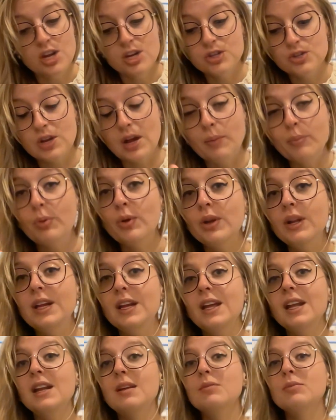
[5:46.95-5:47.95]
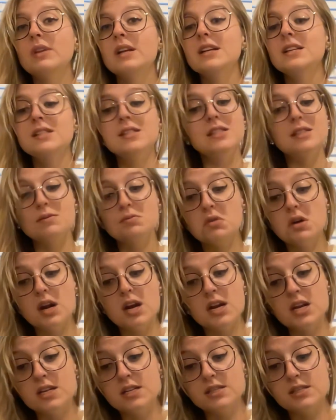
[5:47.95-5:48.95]
So I'm putting it in places where
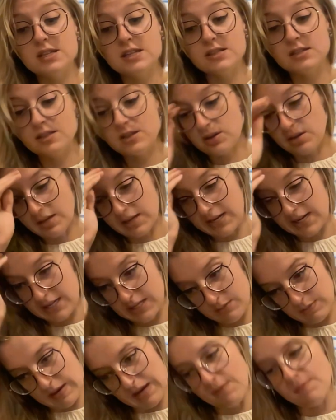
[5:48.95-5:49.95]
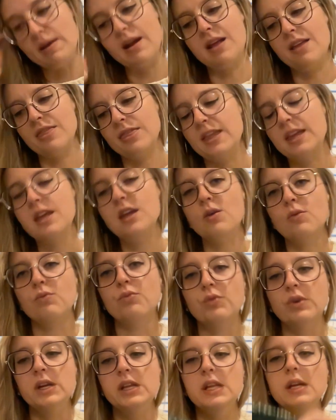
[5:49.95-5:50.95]
it doesn't necessarily need to be, but I think it
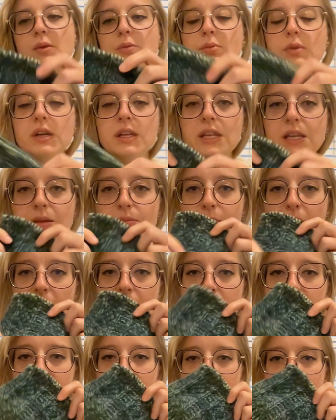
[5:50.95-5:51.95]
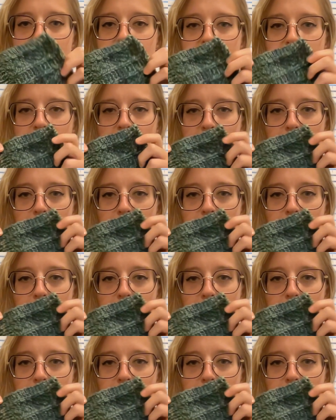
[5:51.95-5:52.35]
really, really makes